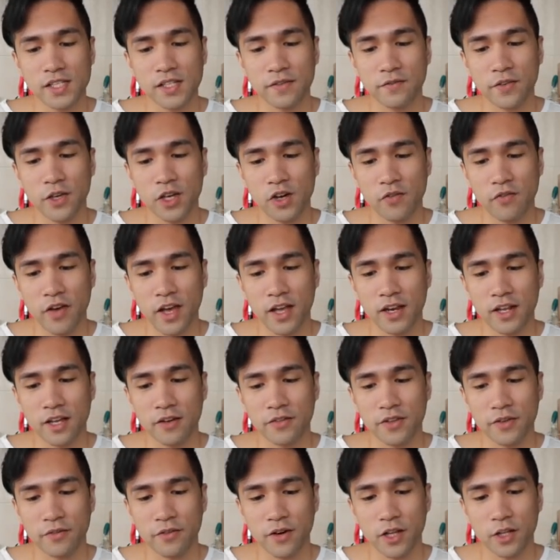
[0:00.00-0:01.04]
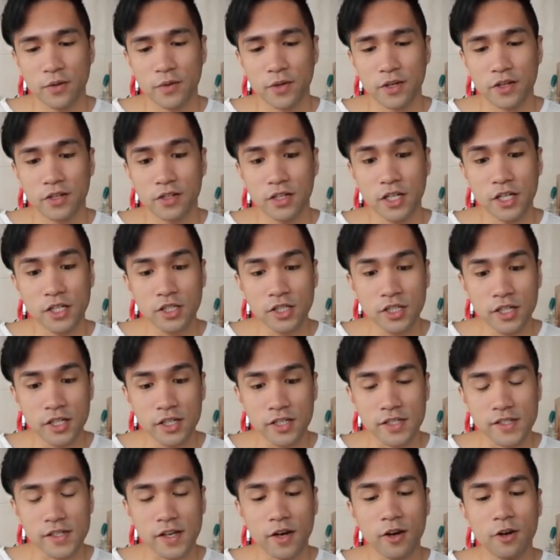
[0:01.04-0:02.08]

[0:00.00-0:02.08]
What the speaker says: if you have any of the following conditions.